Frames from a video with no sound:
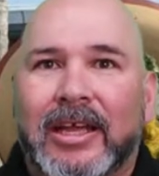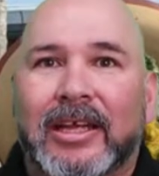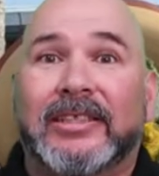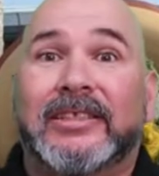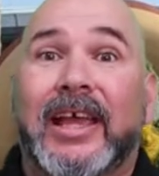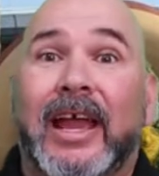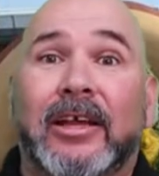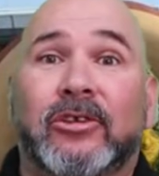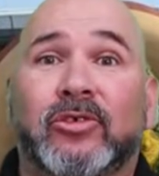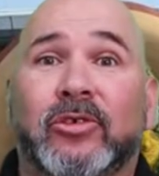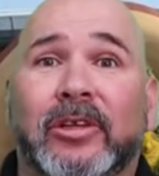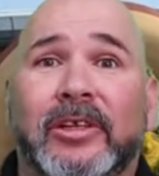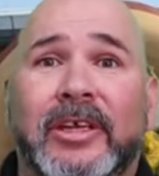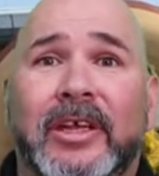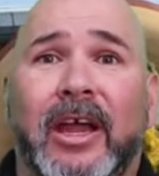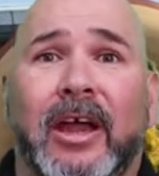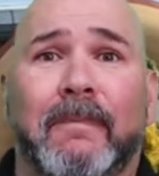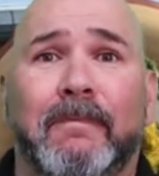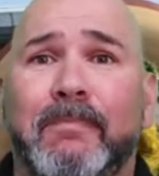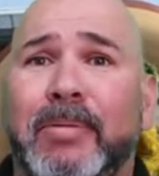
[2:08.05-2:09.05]
It's
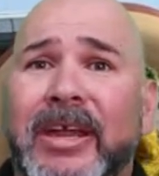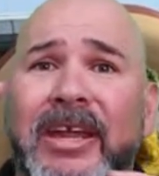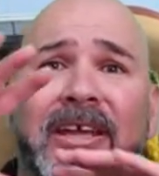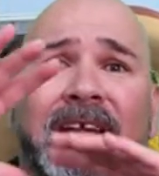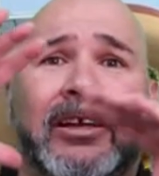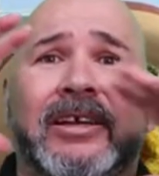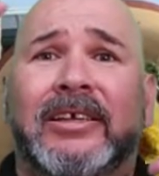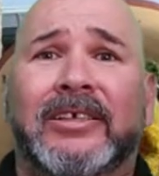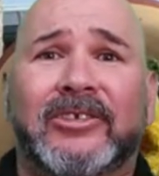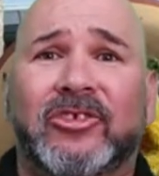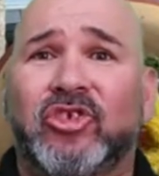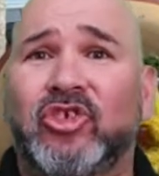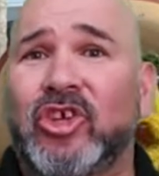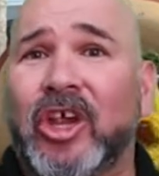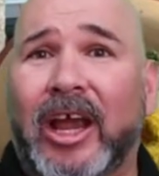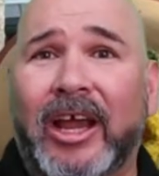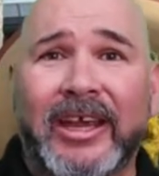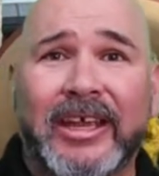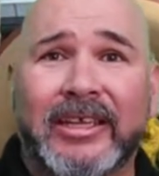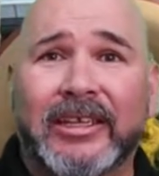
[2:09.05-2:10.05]
actually a big,
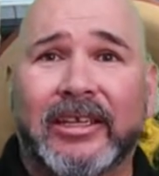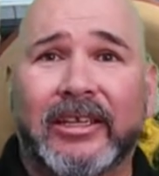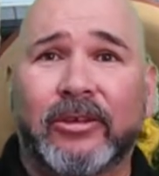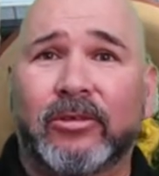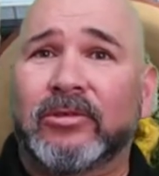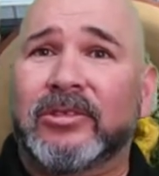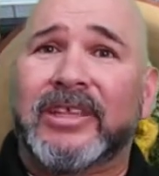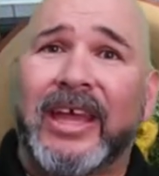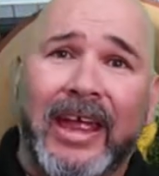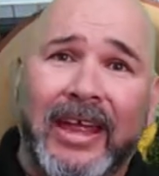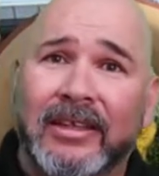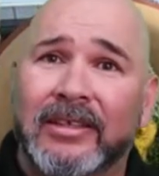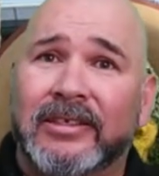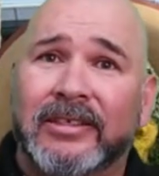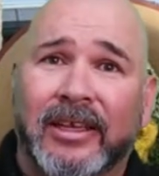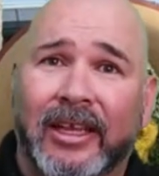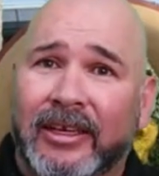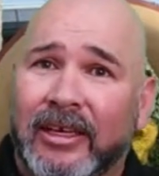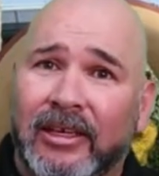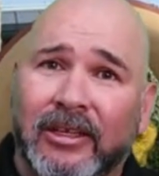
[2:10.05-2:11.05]
giant little
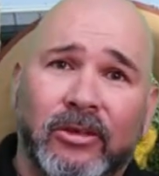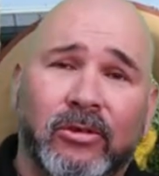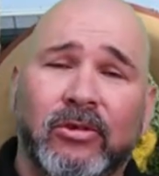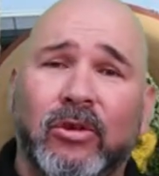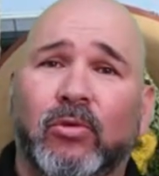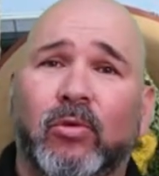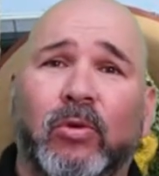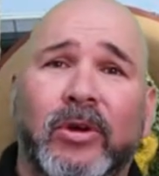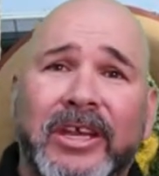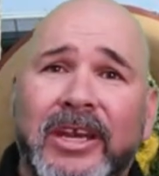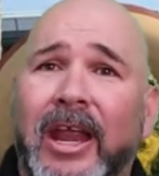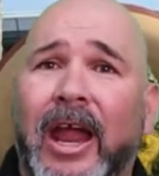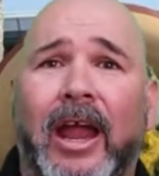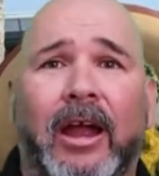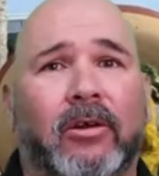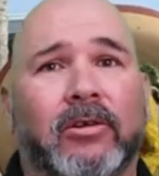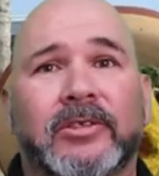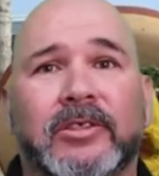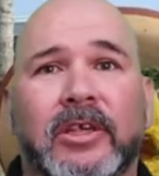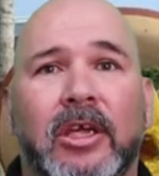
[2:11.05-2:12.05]
tent, like a little
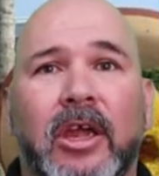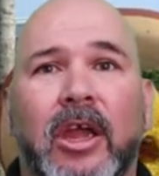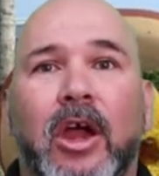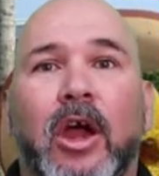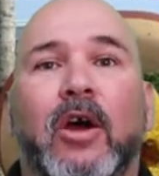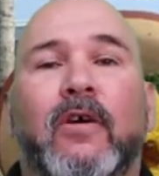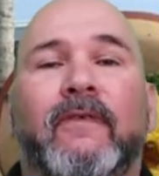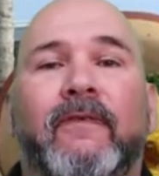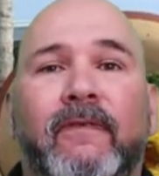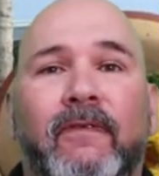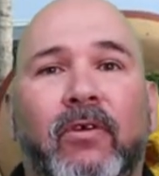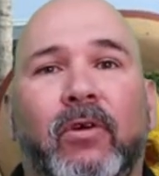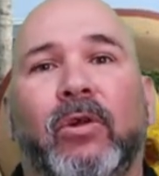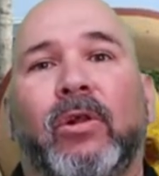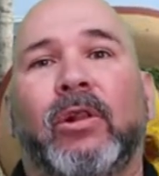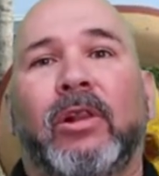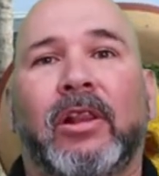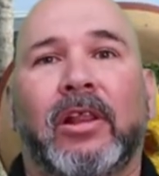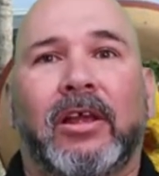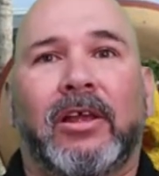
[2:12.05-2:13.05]
greenhouse
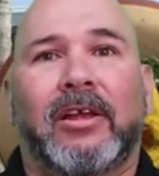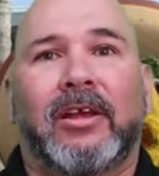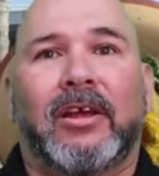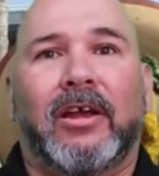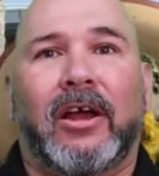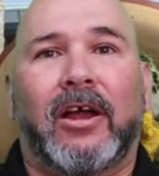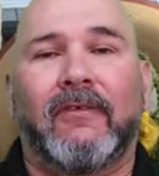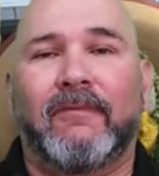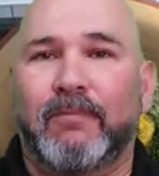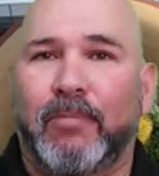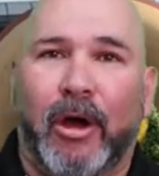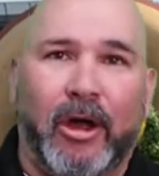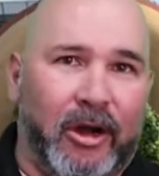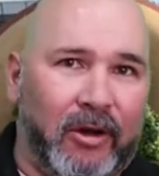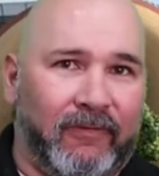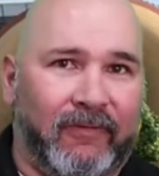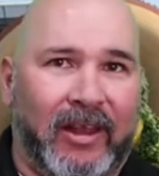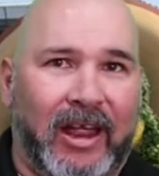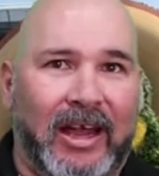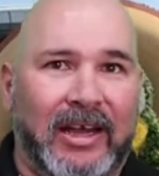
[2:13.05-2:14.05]
full of
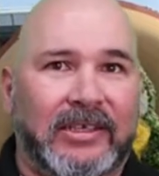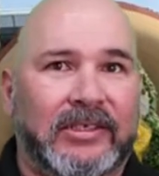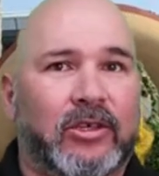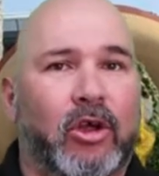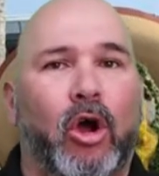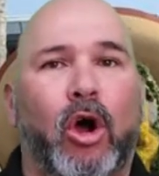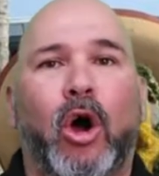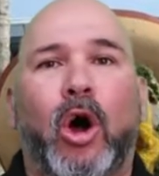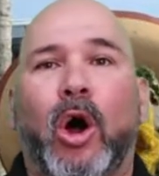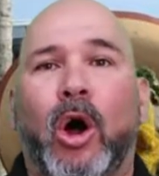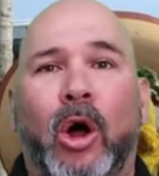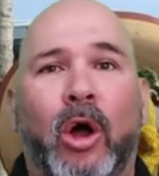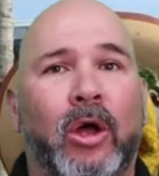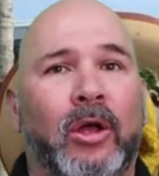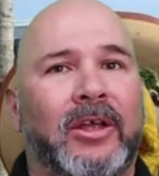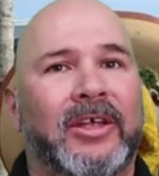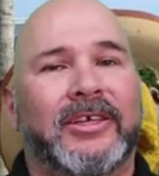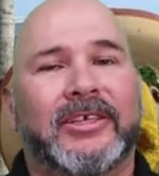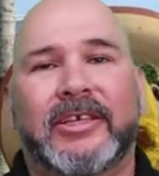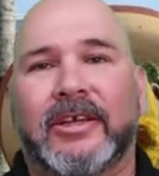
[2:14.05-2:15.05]
butterflies,
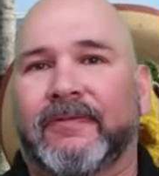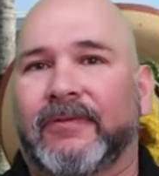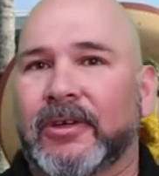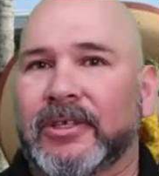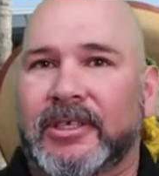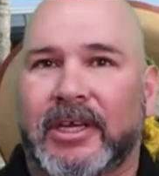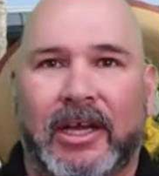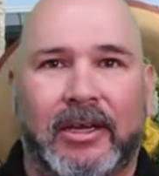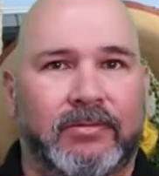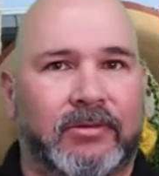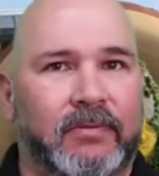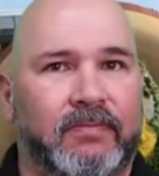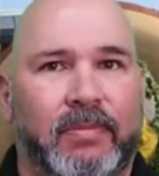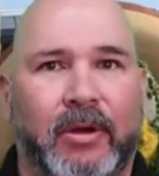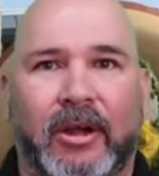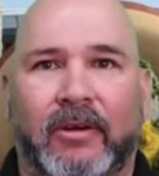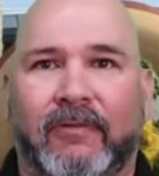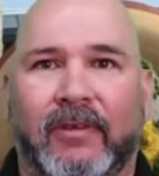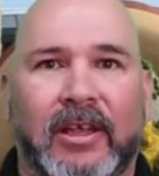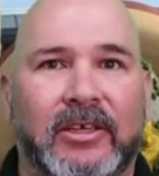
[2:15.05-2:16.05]
all different types
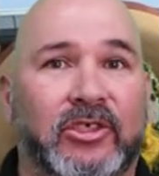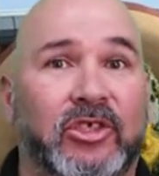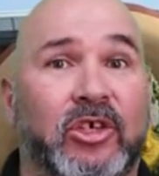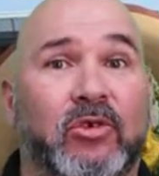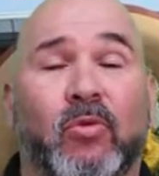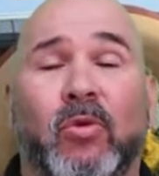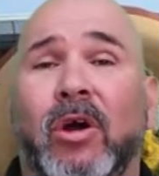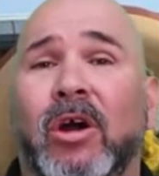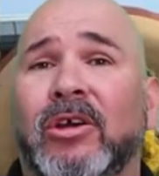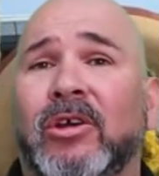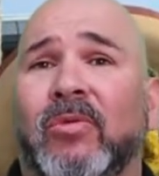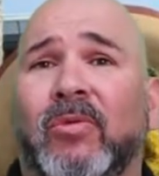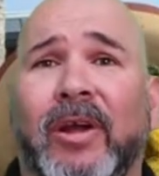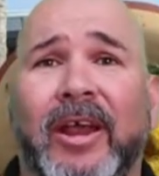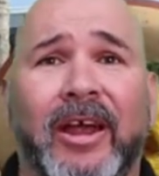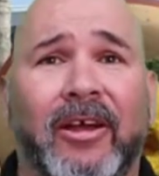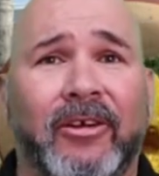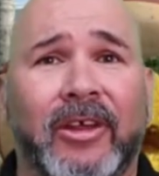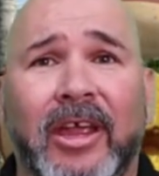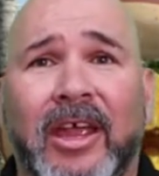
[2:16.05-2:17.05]
of butterflies. You can walk
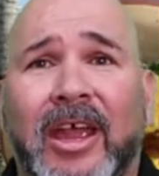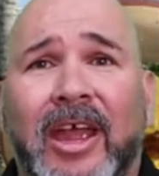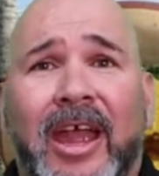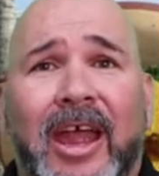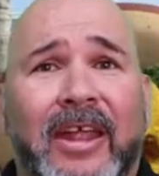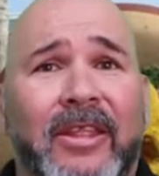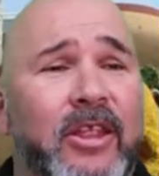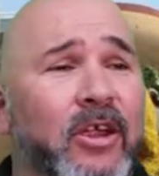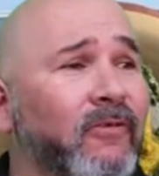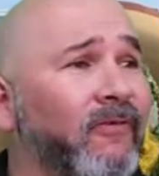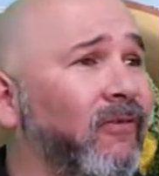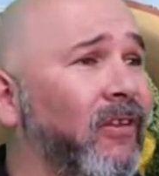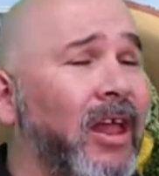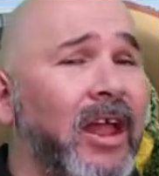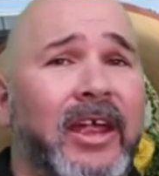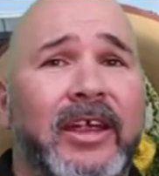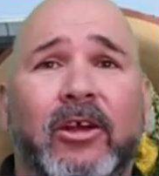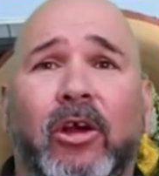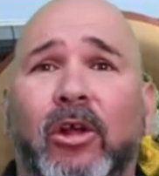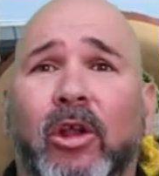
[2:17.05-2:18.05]
around and they're
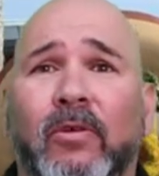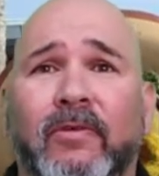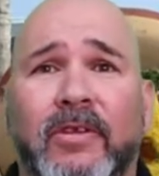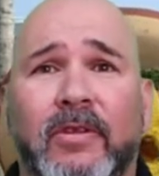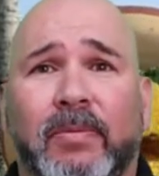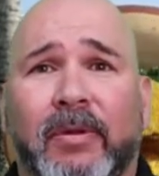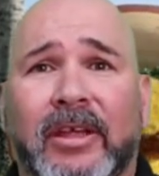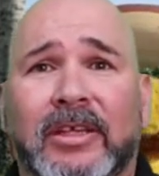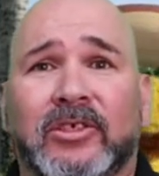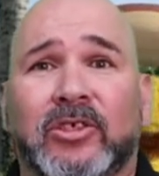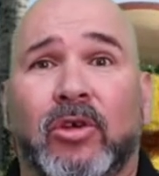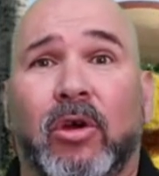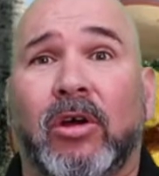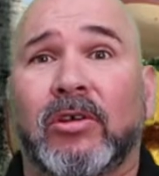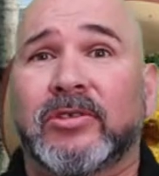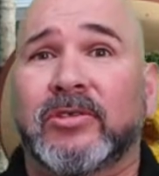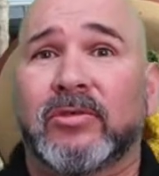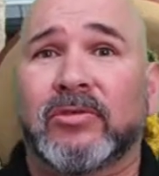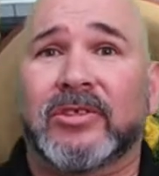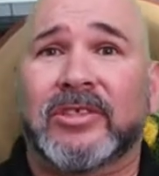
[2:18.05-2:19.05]
flying all over the place. You
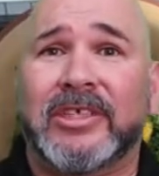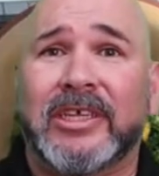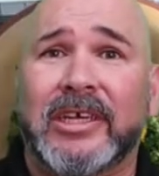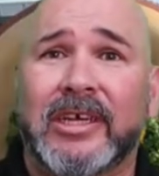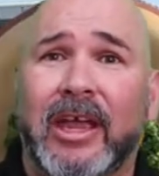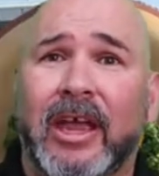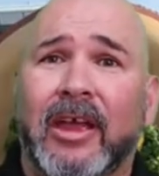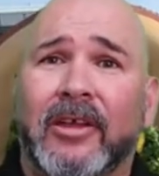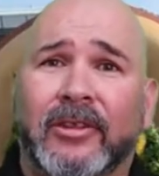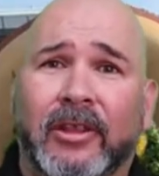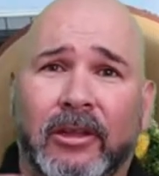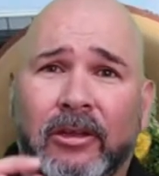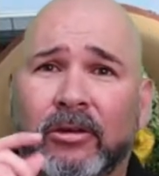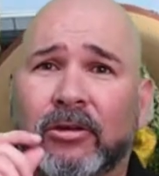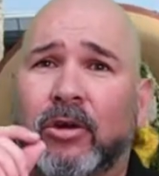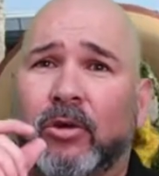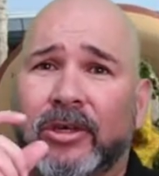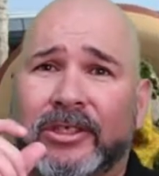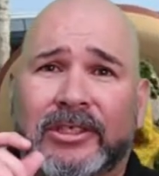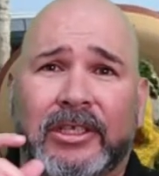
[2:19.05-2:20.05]
also see the
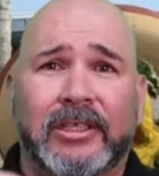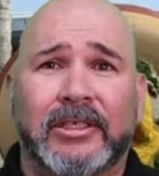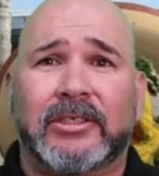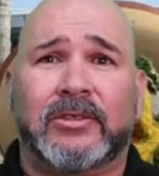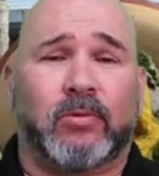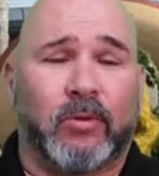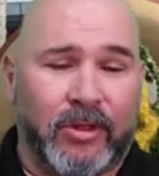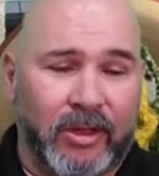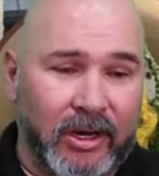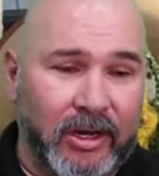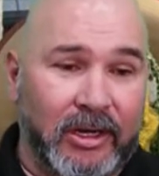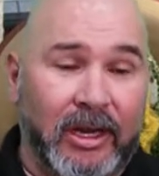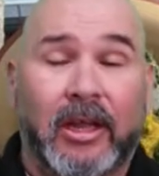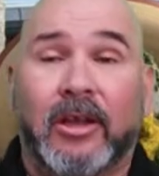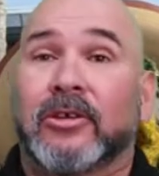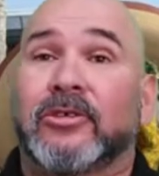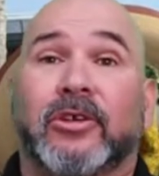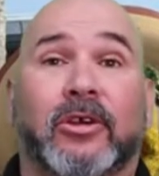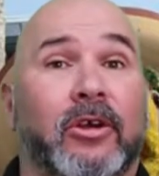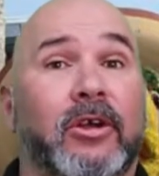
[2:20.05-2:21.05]
little chrysalis where they're
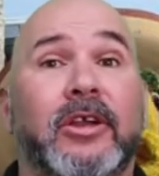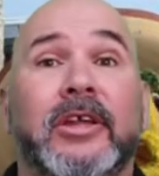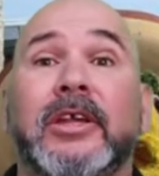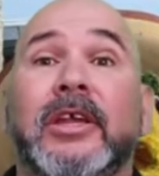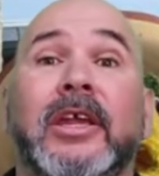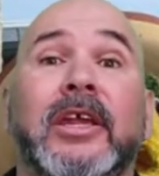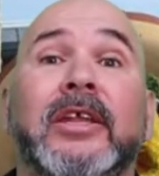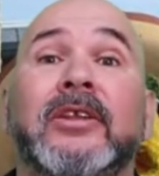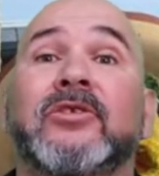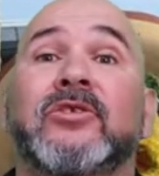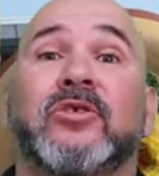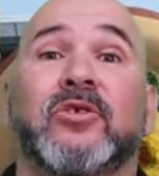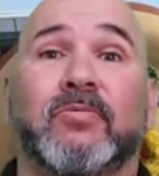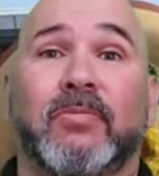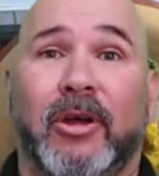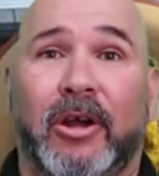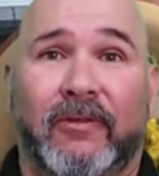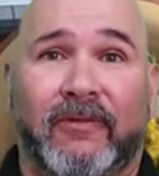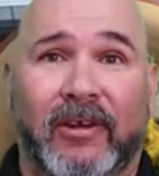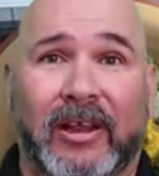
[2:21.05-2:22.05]
turning
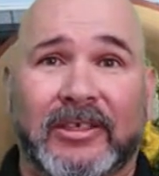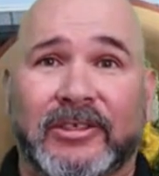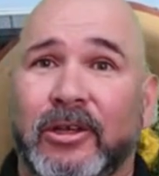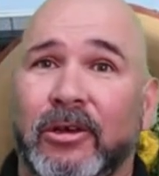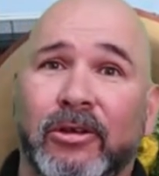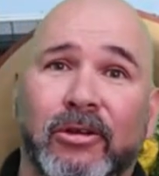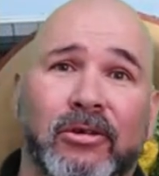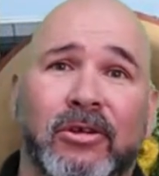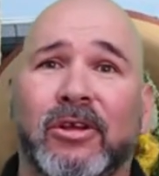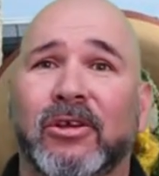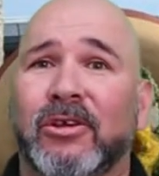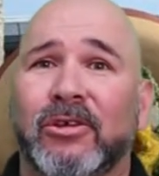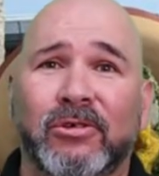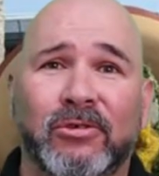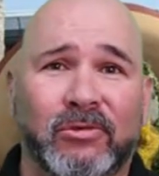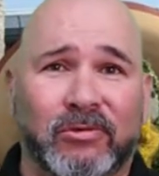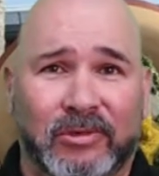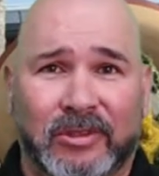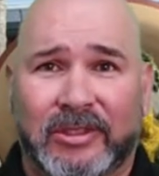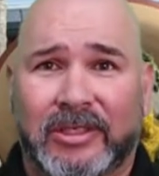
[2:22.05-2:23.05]
into butterflies. They're little
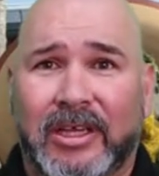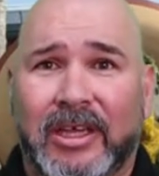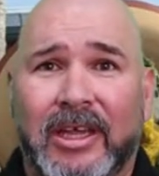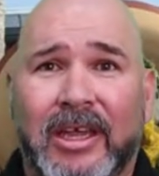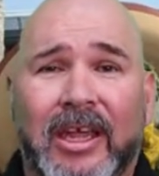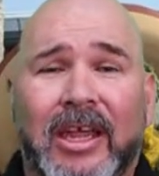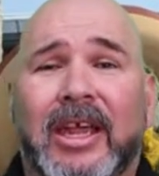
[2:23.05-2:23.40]
cocoons.